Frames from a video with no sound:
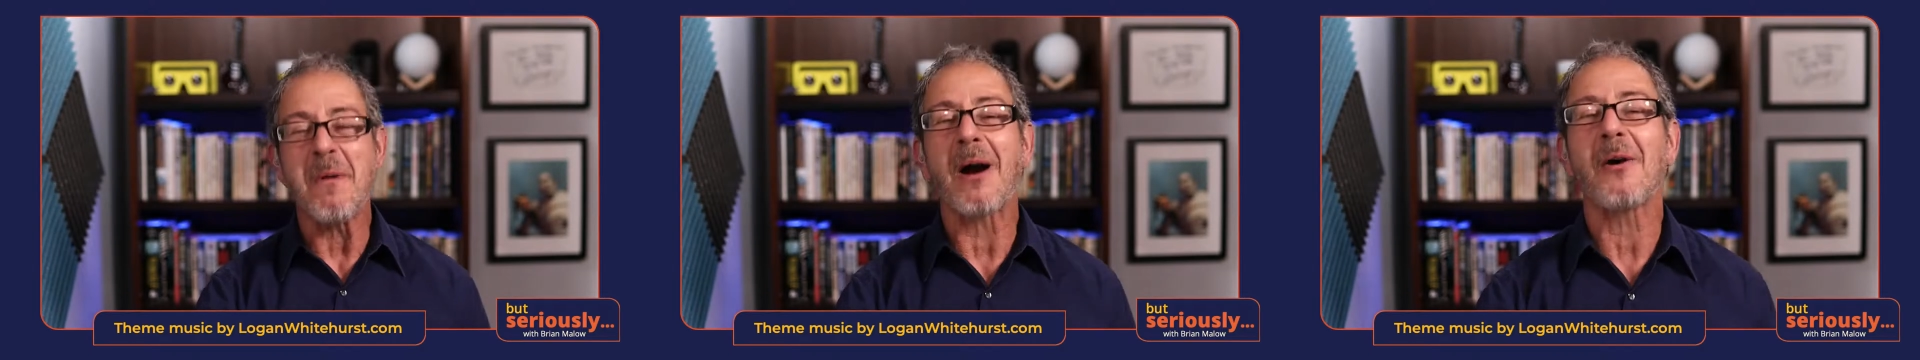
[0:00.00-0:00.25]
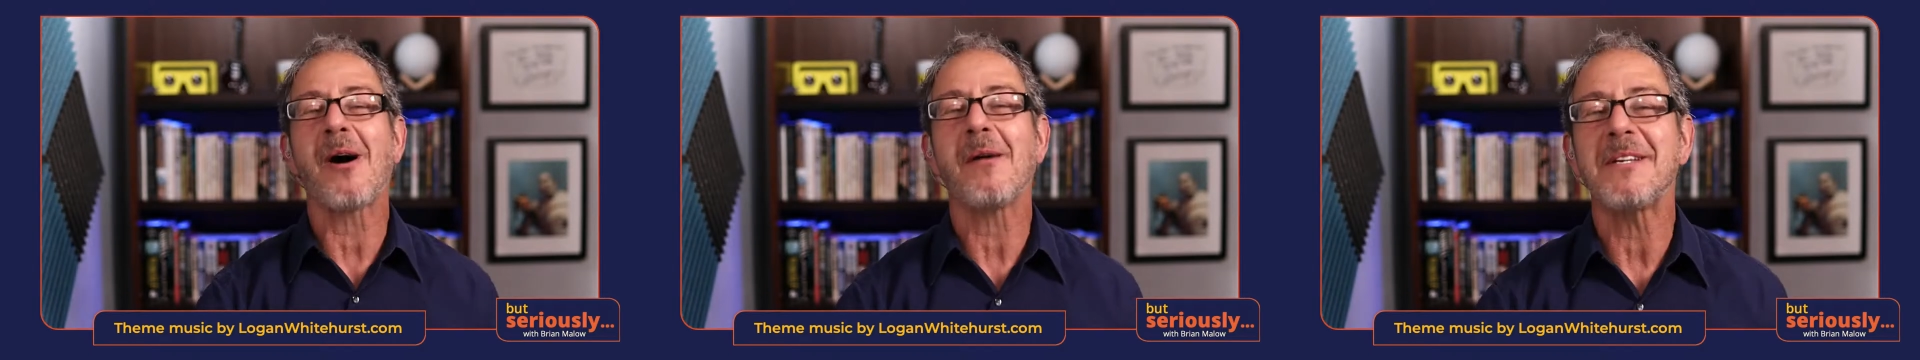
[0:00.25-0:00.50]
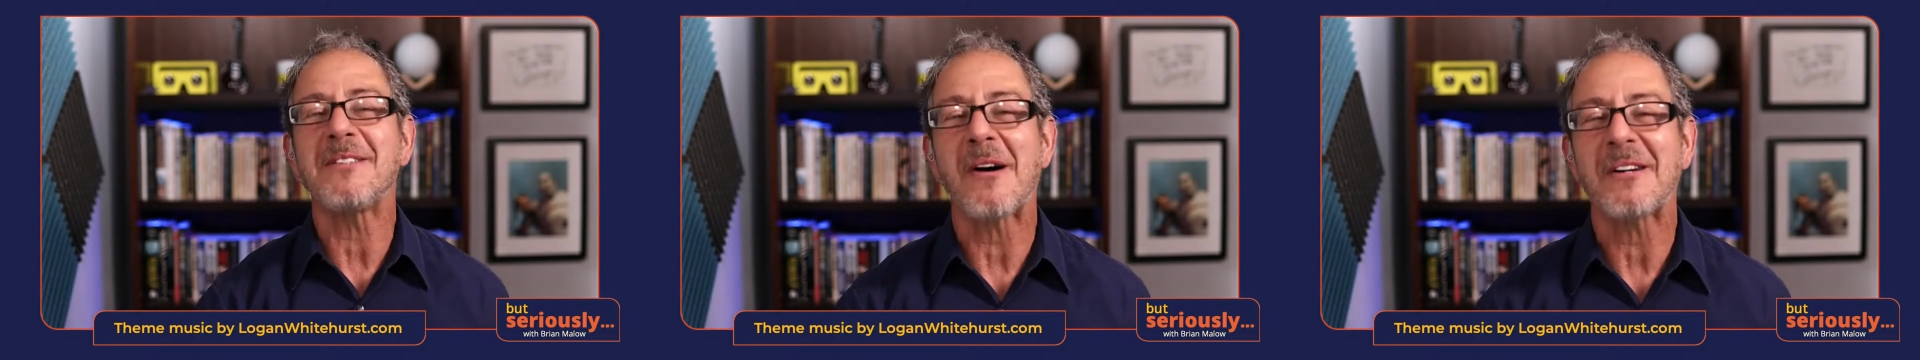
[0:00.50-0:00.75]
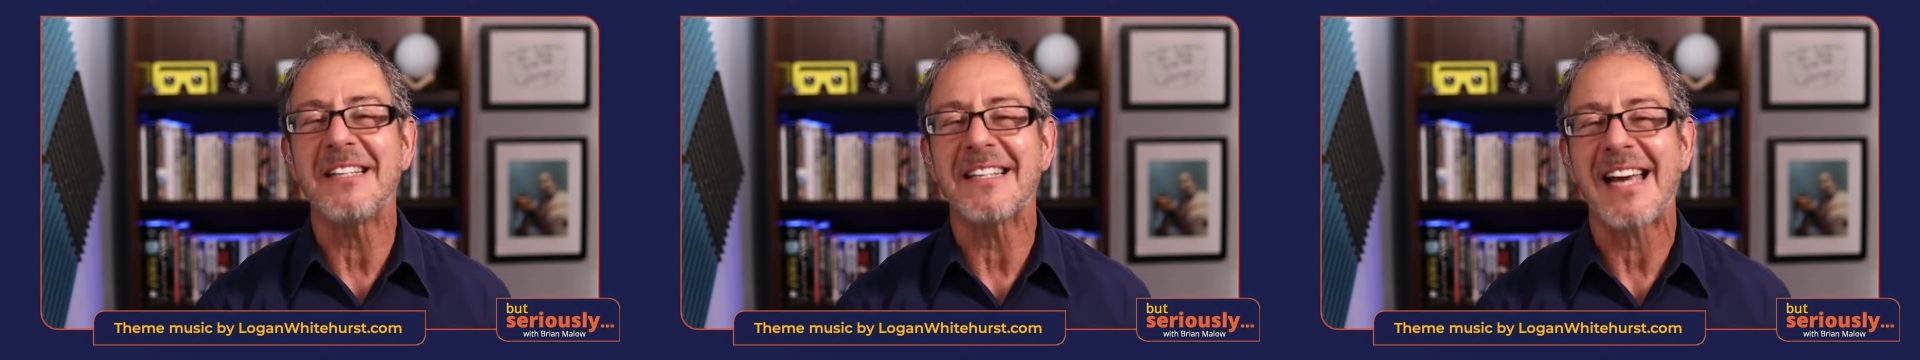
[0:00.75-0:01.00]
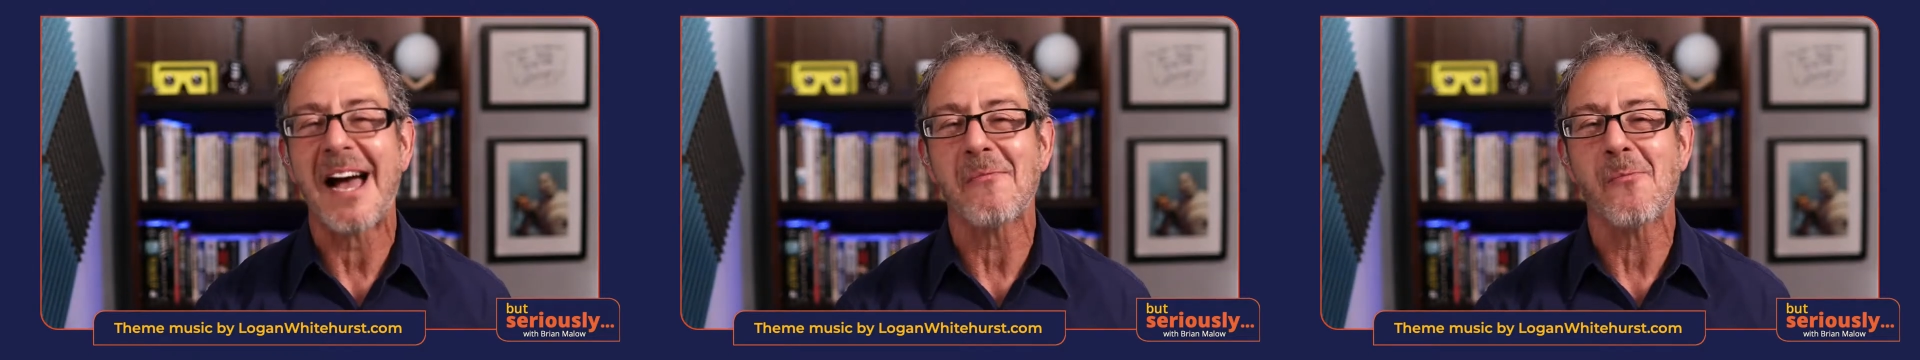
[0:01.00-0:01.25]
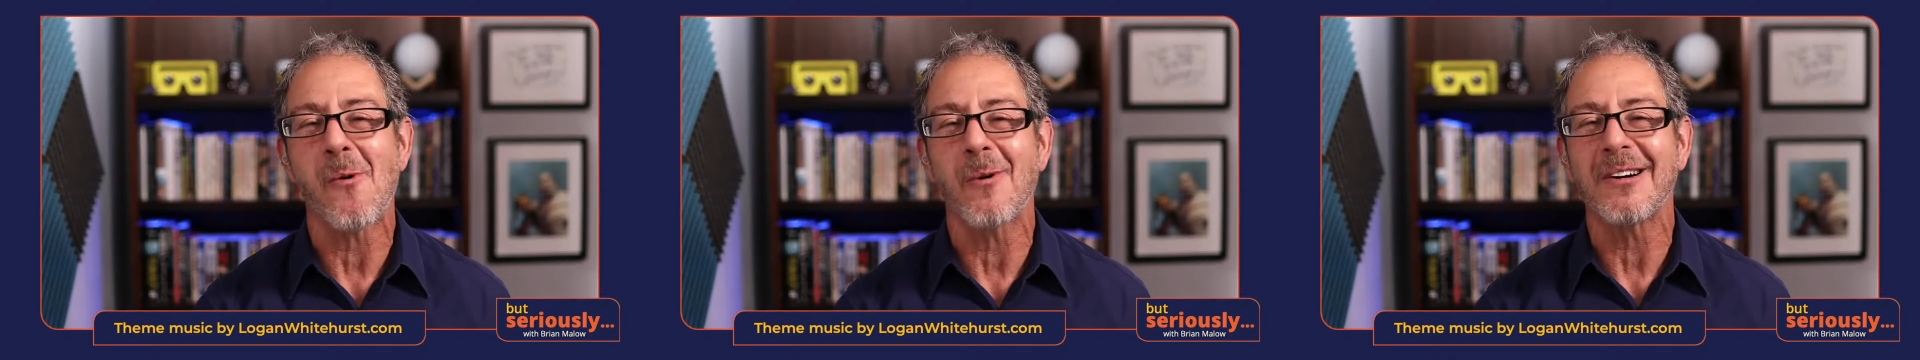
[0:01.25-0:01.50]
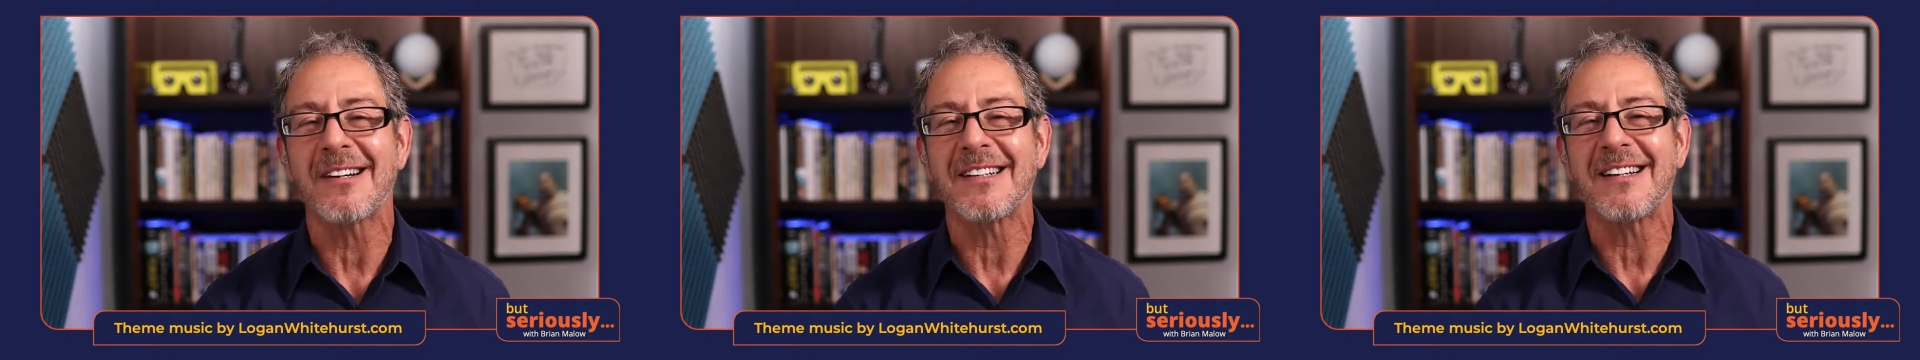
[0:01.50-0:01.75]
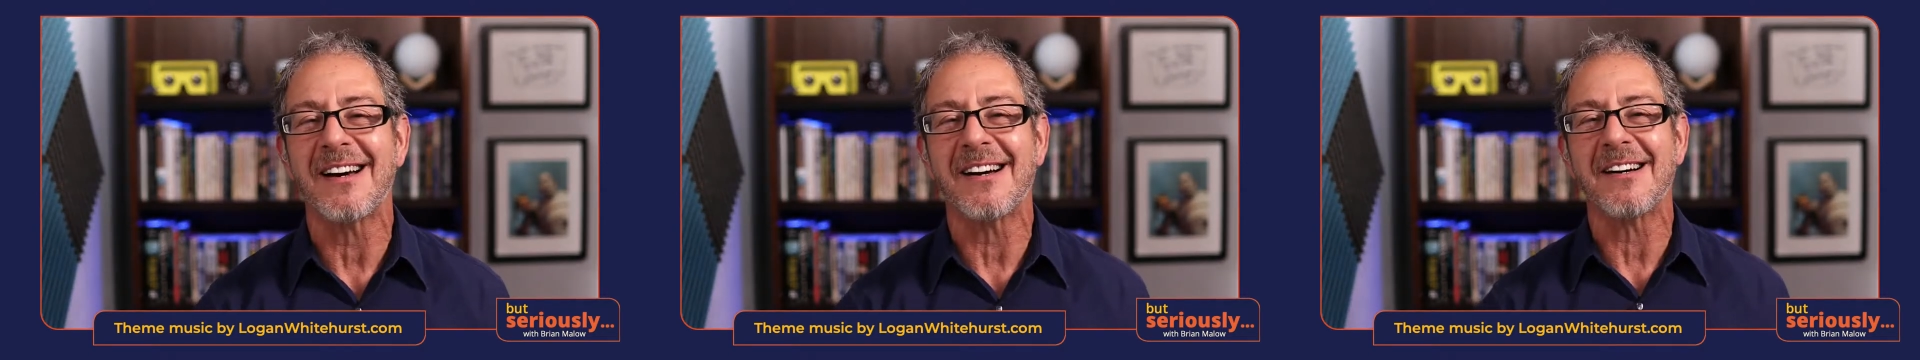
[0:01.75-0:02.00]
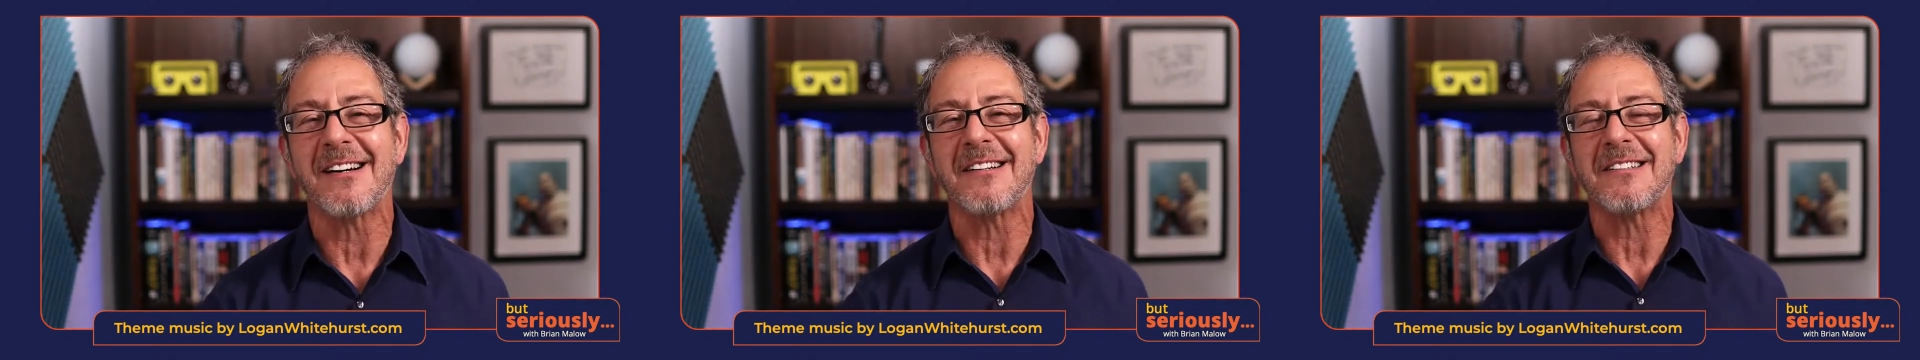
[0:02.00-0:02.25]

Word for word: tomorrow I'll be talking to Kat Warren.